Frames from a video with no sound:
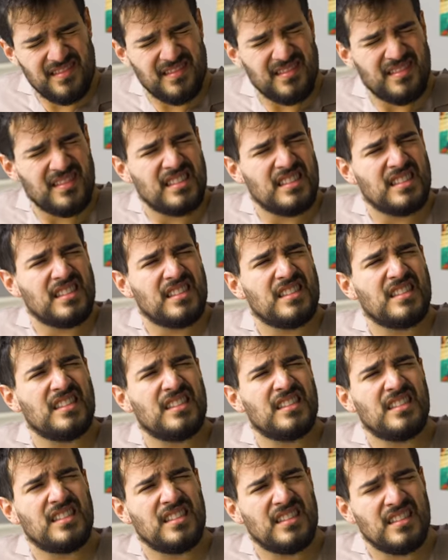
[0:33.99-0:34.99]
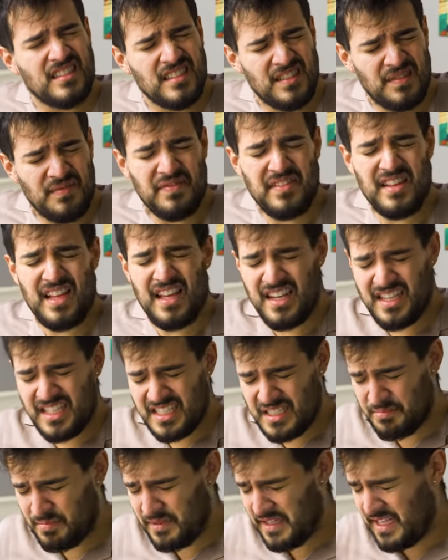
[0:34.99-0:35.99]
drink. That
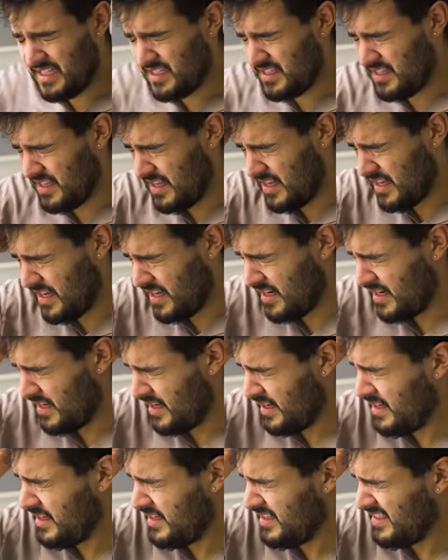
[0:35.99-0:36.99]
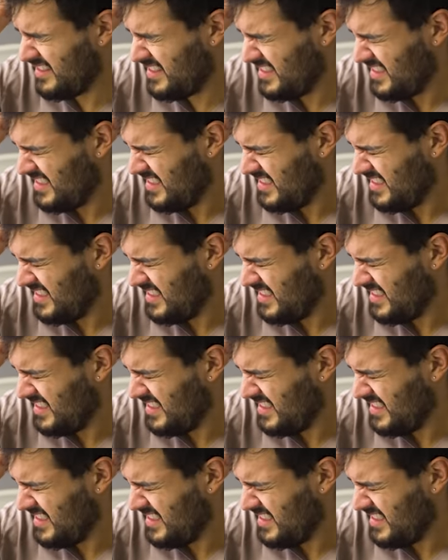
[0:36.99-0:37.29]
explains the headache.